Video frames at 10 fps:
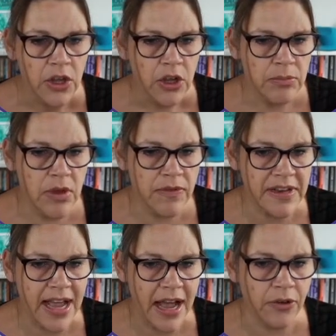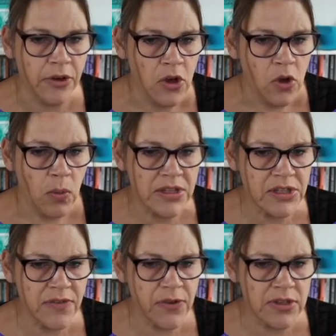moving down.
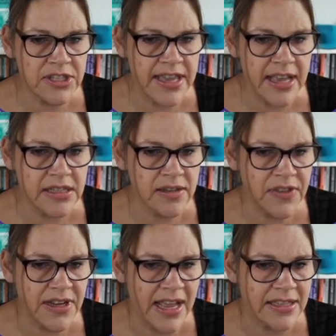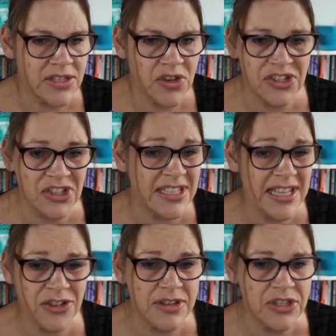Once you've got to the end of the list, you can just
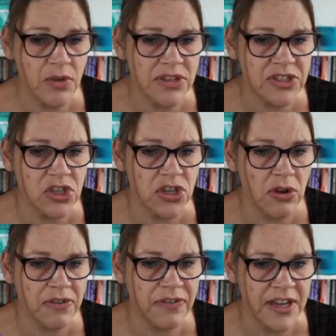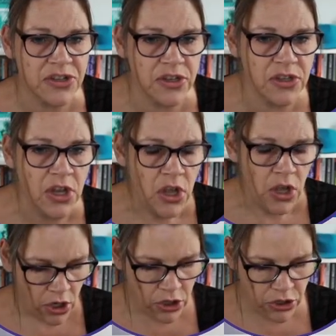literally do a good old fashioned
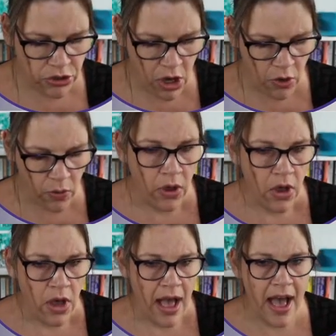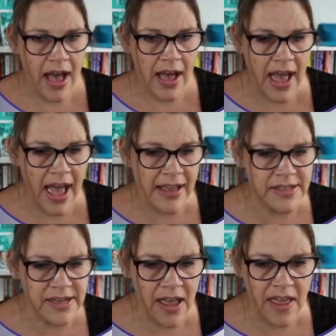control
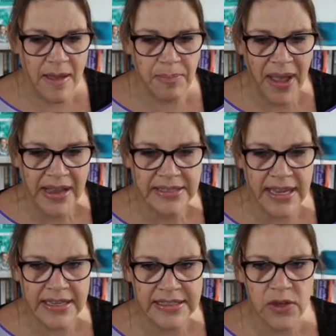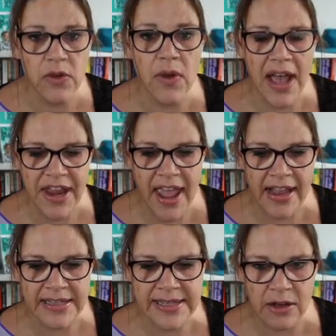and then paste it into an
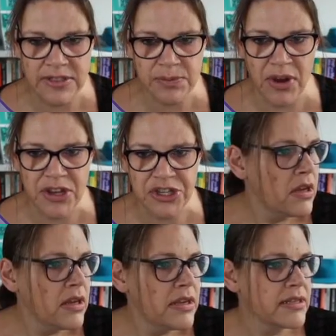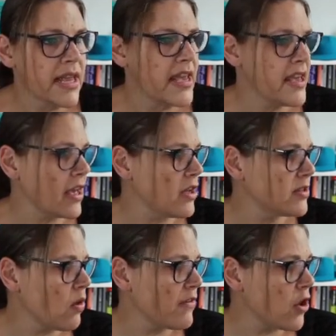Excel spreadsheet. So here you go.
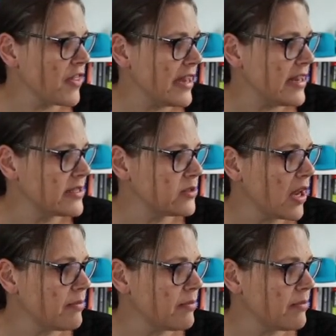So I've got that list. All I'm